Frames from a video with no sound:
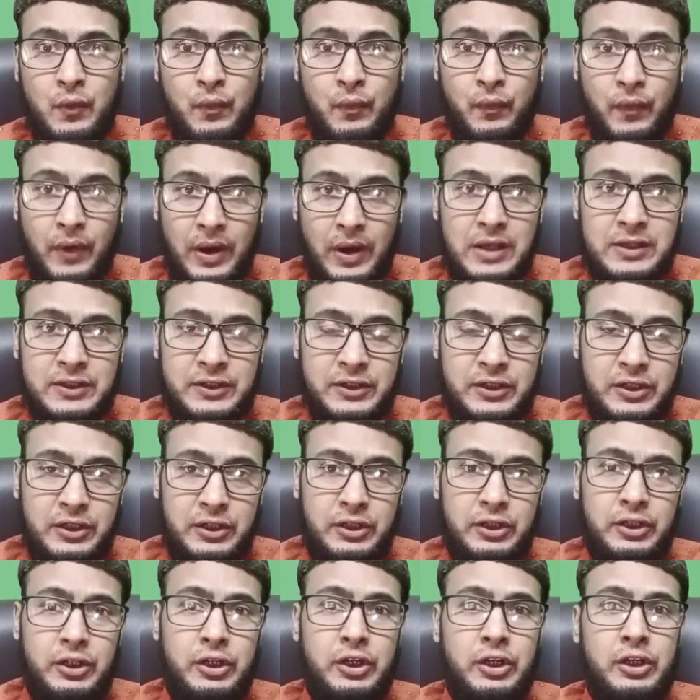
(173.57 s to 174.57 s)

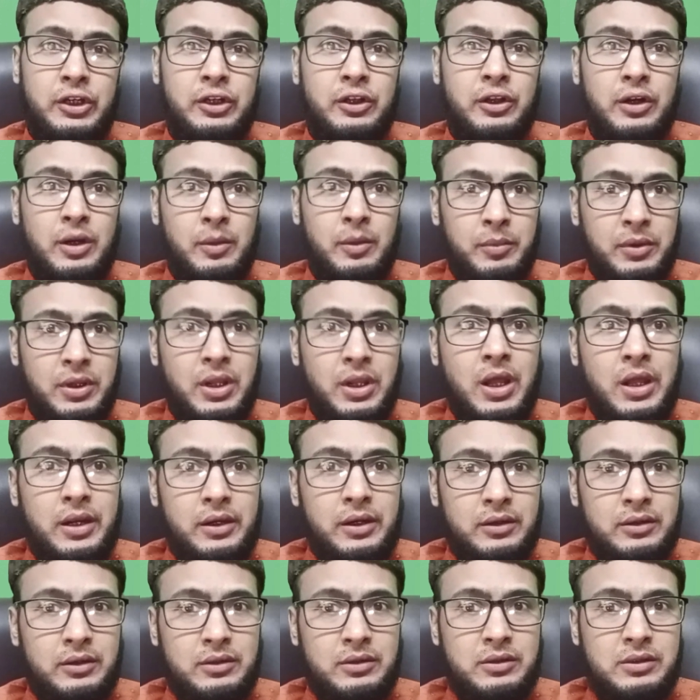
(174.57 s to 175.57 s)
Fasting in
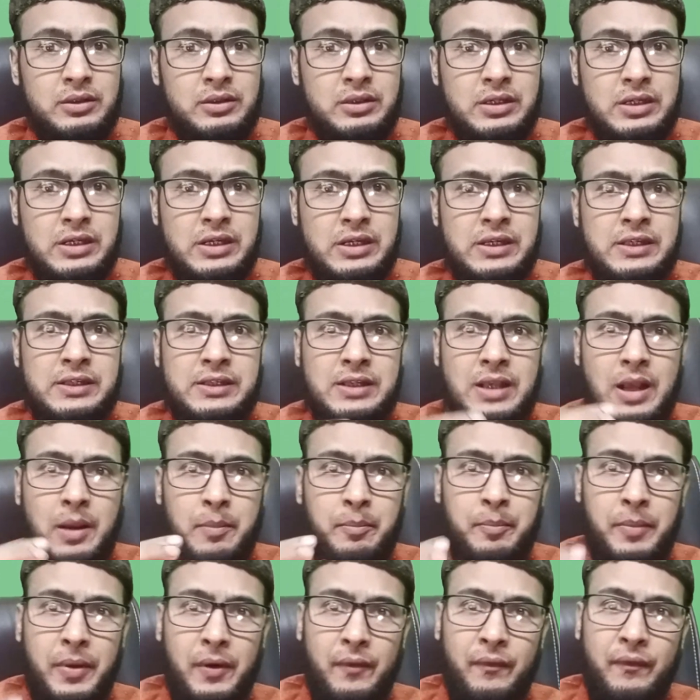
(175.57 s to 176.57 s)
Ramadan is a
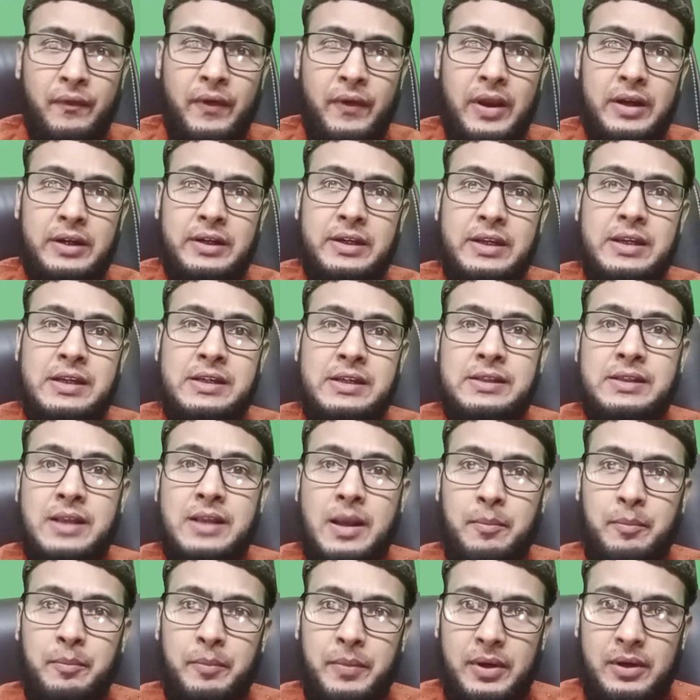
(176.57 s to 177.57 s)
perfect
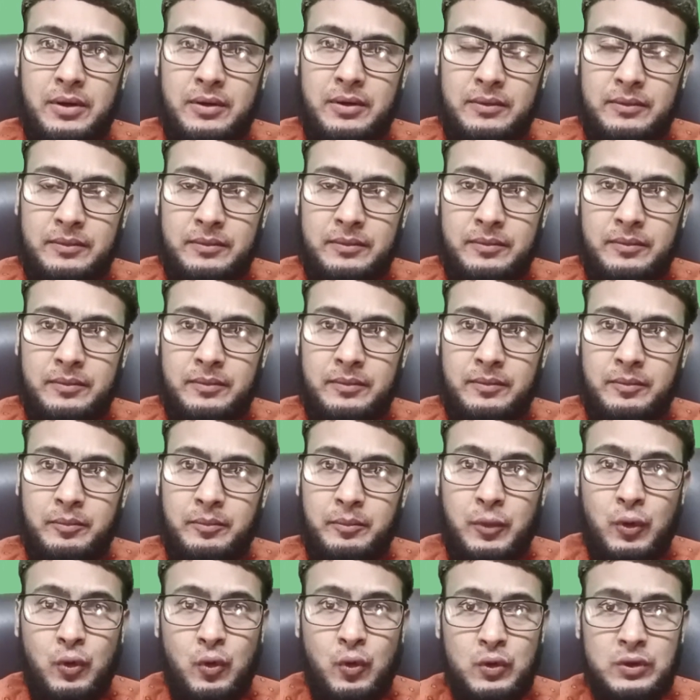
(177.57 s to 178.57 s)
example
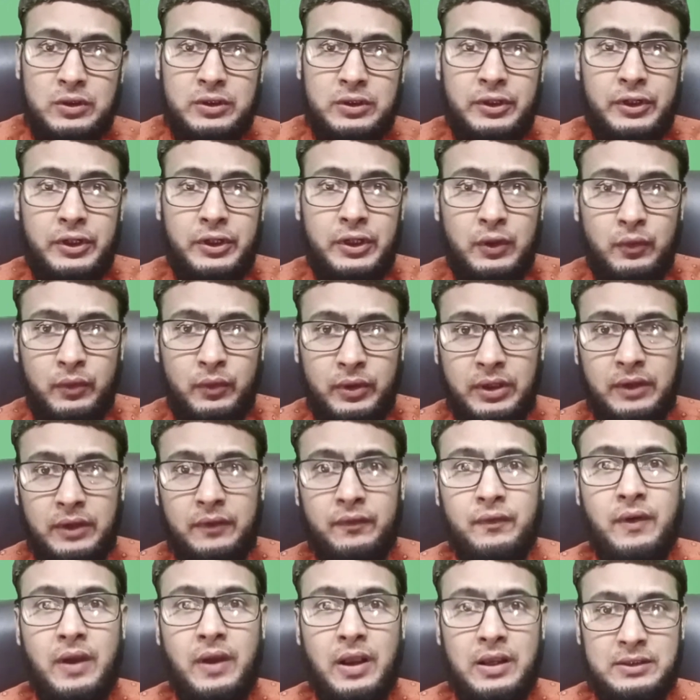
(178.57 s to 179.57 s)
because during
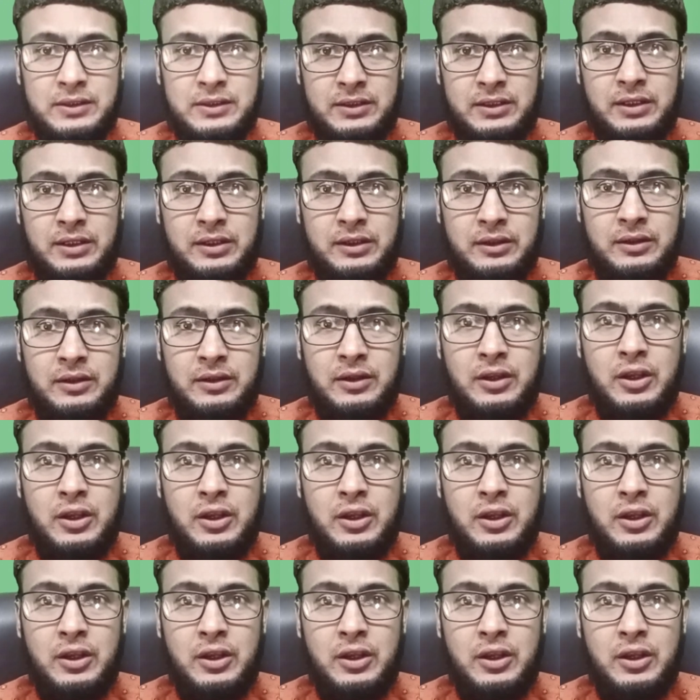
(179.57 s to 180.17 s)
fasting